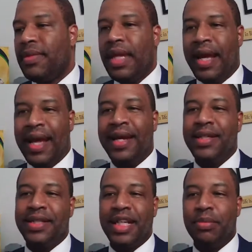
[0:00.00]
I like that
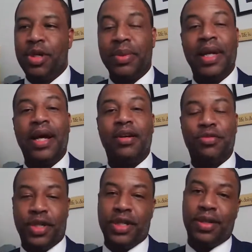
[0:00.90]
Shelley bring up the lack of
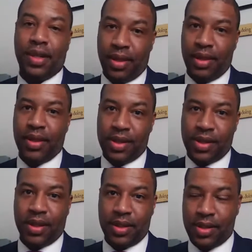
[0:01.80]
critical thinking
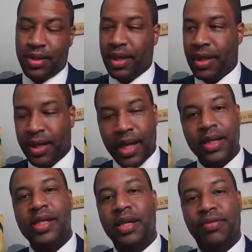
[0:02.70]
skills. And that
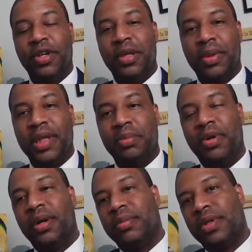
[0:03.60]
is a fundamental
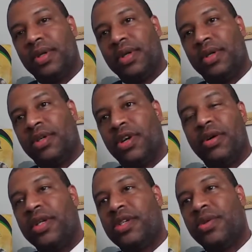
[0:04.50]
problem. The
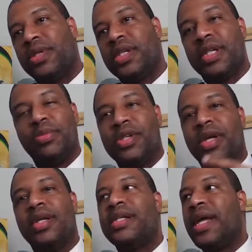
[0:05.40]
current school system was
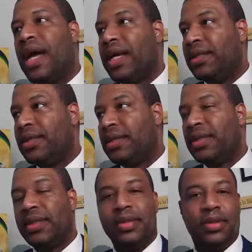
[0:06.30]
not designed
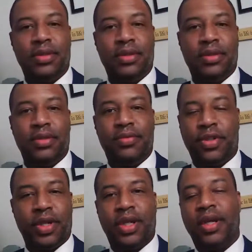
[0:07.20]
for
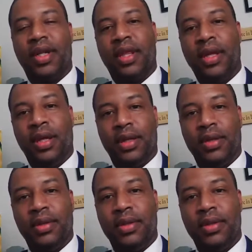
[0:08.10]
critical thinking.